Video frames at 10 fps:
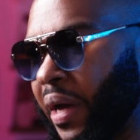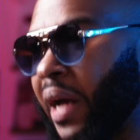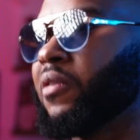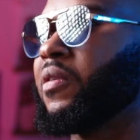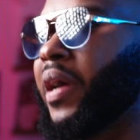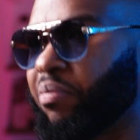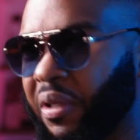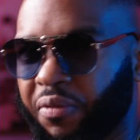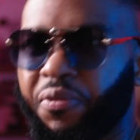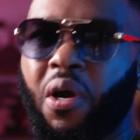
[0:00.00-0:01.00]
As the
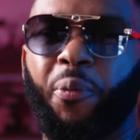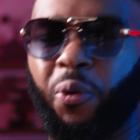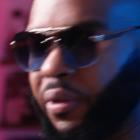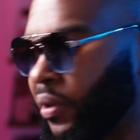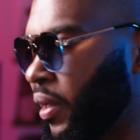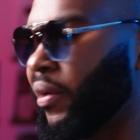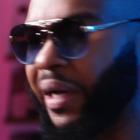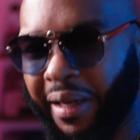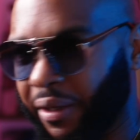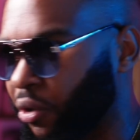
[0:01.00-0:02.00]
updates have come on,
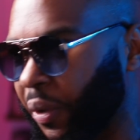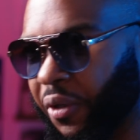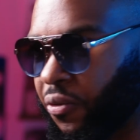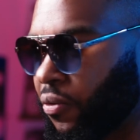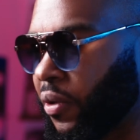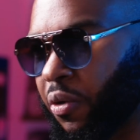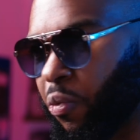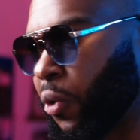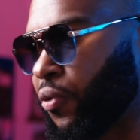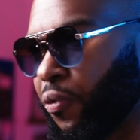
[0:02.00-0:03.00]
I like the way it
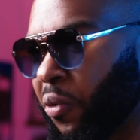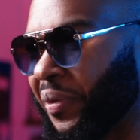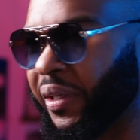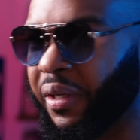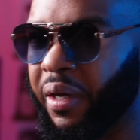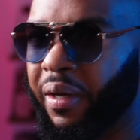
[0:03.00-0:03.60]
works for me.